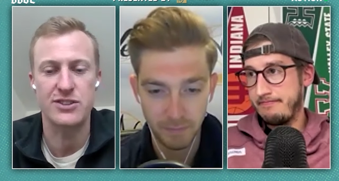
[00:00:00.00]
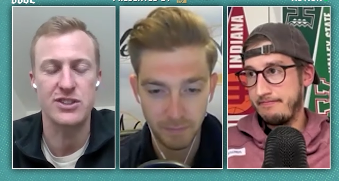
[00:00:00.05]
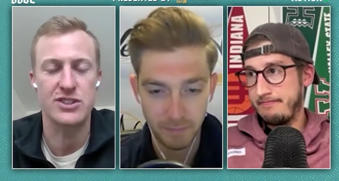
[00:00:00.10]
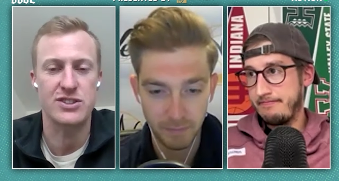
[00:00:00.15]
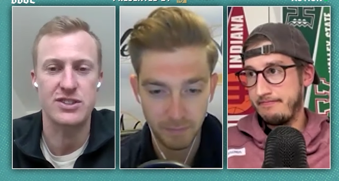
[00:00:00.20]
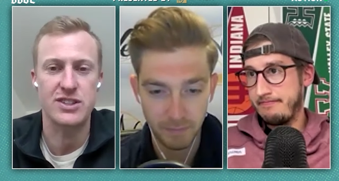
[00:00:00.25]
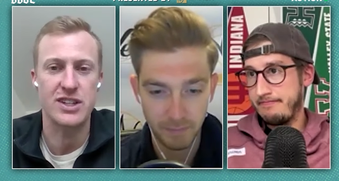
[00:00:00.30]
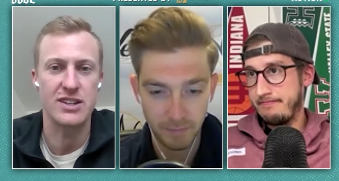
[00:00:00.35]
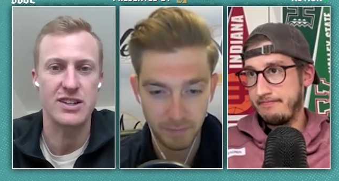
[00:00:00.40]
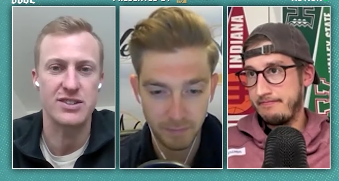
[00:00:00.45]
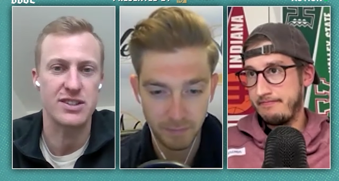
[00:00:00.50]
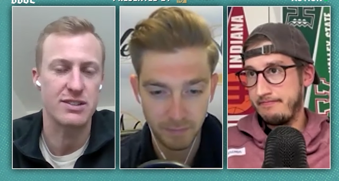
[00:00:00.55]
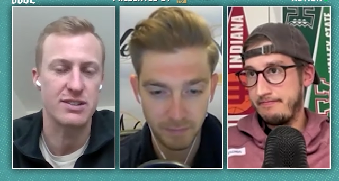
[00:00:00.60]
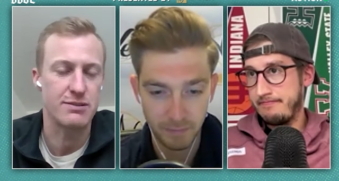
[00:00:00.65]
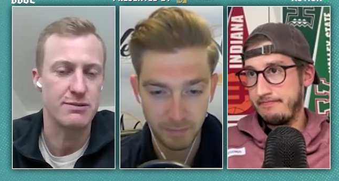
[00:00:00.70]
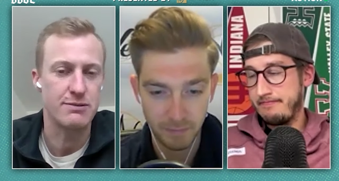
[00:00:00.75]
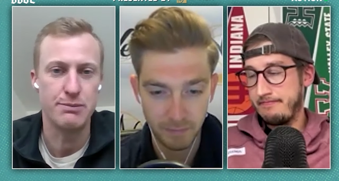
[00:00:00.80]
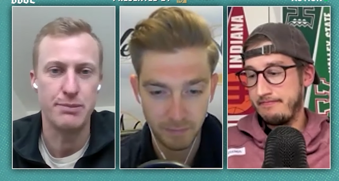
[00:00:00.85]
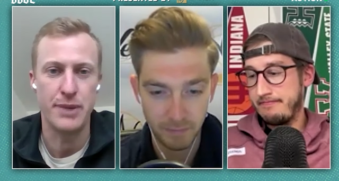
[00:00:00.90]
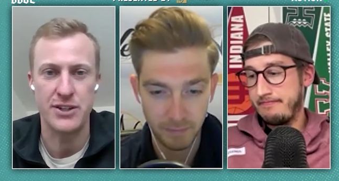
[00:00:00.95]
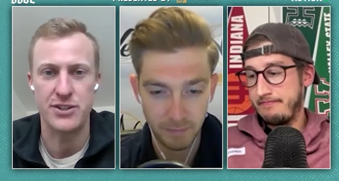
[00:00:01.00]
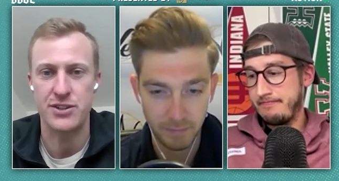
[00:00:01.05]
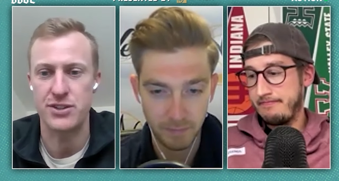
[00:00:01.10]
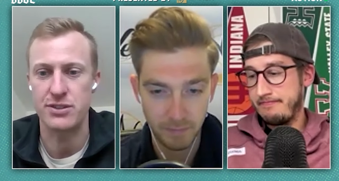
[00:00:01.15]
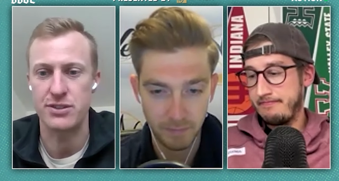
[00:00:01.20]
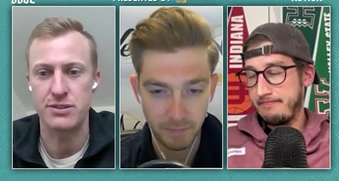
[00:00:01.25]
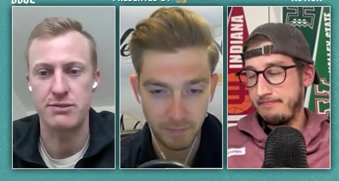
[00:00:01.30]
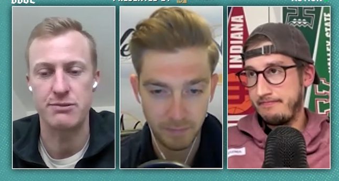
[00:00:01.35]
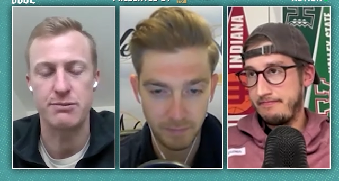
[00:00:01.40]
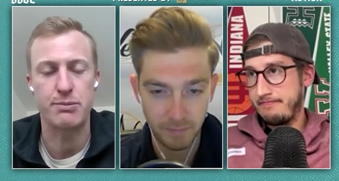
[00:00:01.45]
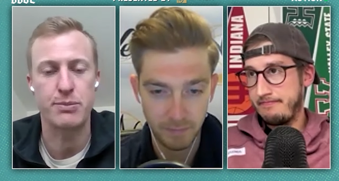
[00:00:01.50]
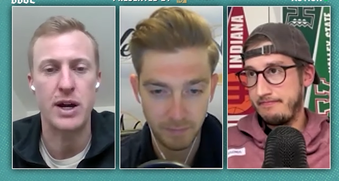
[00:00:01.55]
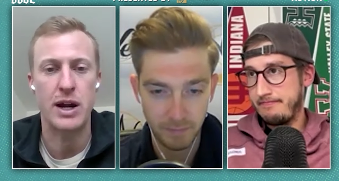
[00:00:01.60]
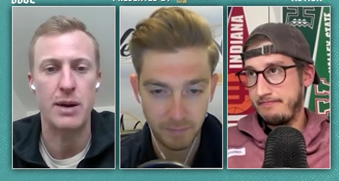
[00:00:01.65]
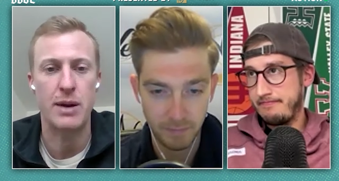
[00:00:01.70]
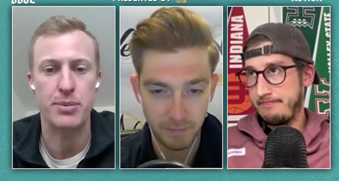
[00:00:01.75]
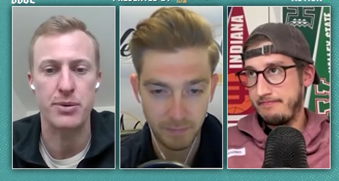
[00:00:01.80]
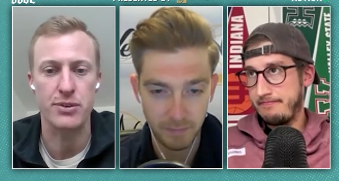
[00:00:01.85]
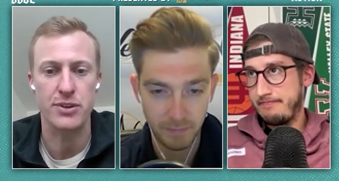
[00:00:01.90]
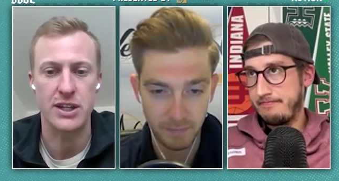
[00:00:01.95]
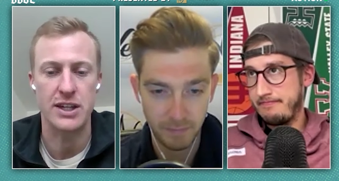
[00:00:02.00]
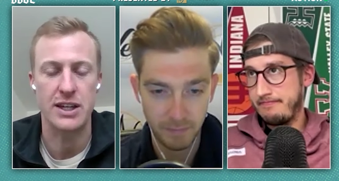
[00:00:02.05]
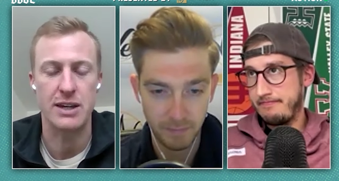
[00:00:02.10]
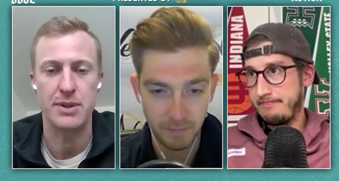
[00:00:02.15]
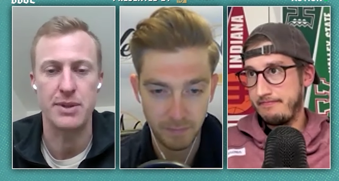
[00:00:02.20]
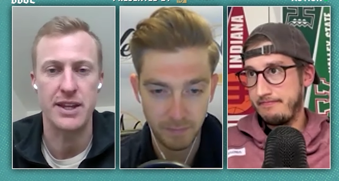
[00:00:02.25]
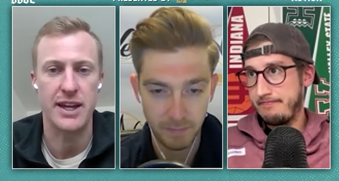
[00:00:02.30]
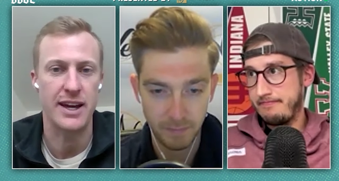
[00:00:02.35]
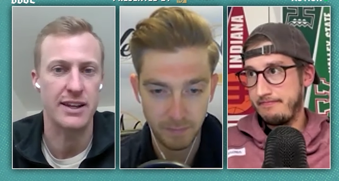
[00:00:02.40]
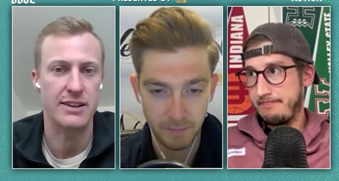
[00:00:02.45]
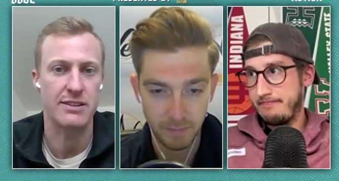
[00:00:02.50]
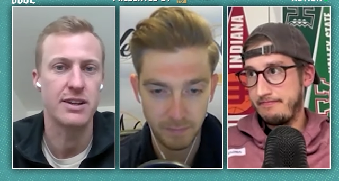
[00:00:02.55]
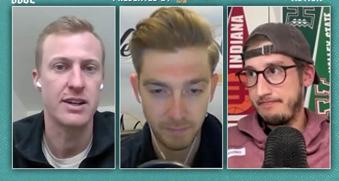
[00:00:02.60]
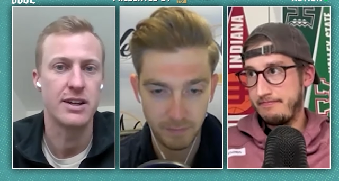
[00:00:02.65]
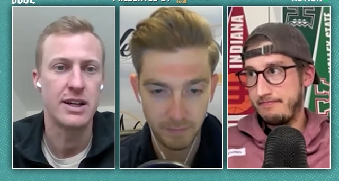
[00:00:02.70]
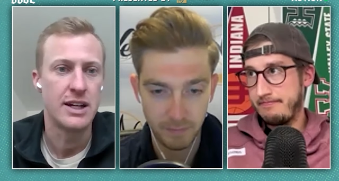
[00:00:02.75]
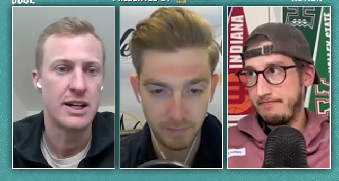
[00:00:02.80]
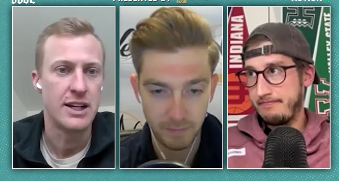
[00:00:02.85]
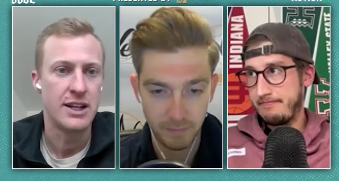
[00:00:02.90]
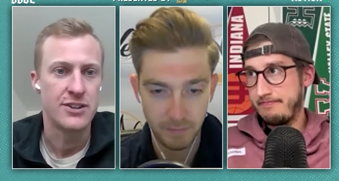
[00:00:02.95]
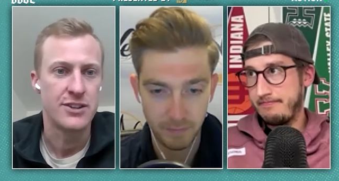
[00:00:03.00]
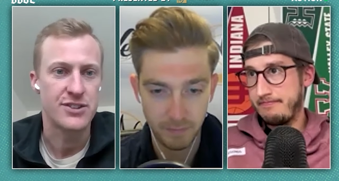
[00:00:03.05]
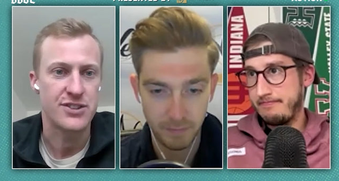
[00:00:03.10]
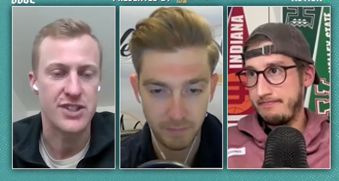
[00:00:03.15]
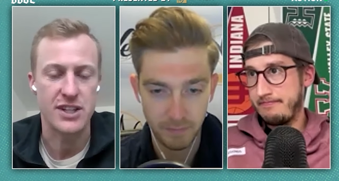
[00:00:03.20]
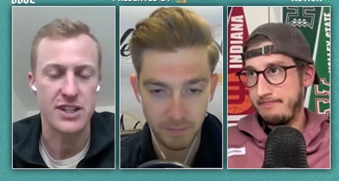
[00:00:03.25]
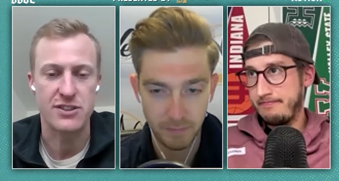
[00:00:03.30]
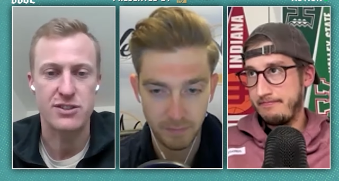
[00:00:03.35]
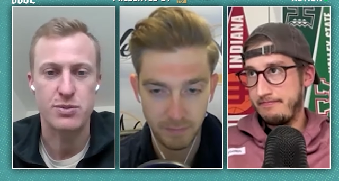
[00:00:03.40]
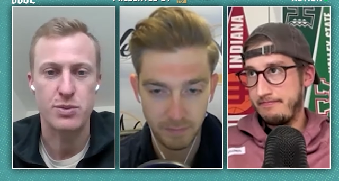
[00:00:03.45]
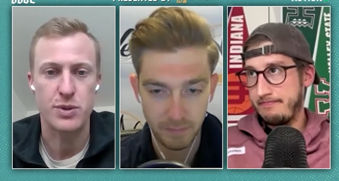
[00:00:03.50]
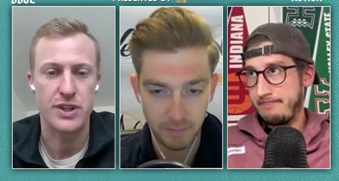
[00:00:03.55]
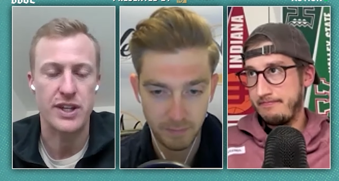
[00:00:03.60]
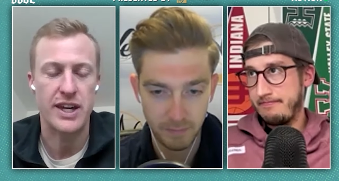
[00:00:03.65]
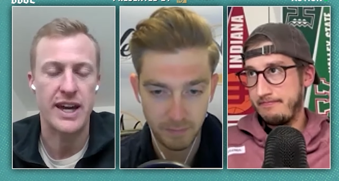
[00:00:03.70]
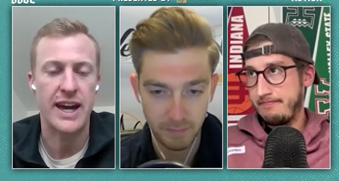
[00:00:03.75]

Speaker 1: just isn't measured properly. I mean, they had stints with